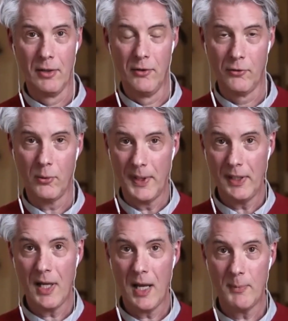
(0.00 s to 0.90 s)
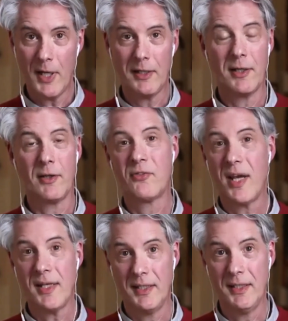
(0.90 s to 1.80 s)
So anytime I got
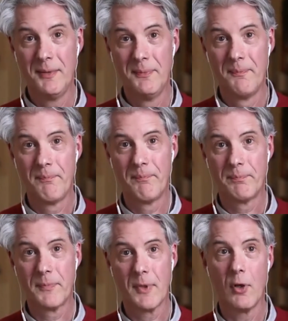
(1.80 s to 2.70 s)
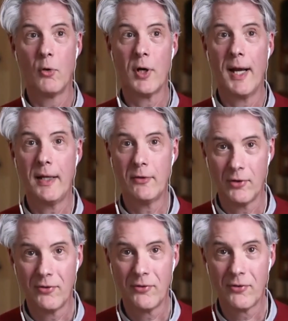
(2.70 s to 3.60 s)
excited or
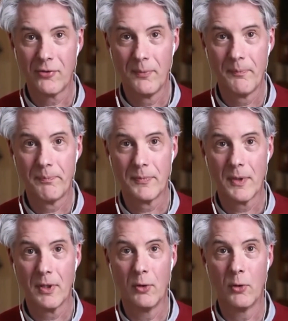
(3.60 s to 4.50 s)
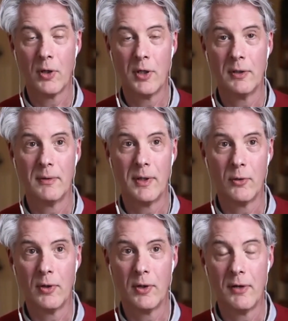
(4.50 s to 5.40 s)
anxious or
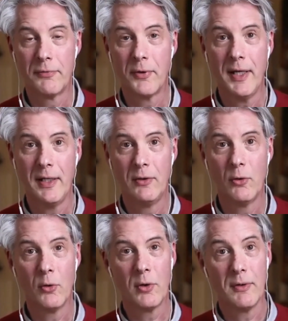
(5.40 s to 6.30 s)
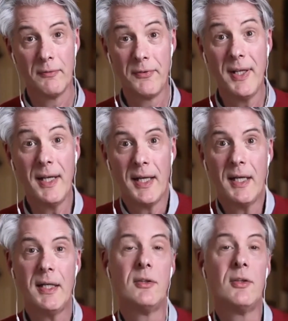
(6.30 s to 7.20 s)
afraid or feeling
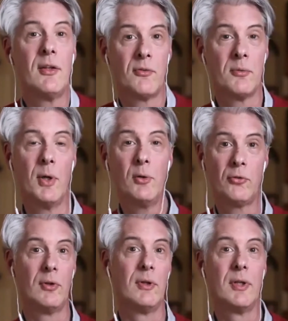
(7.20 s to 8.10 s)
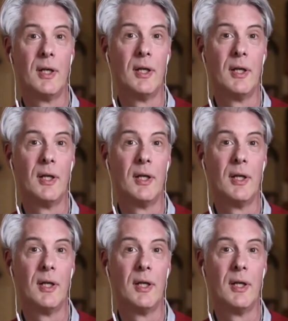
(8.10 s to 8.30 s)
any intense emotion,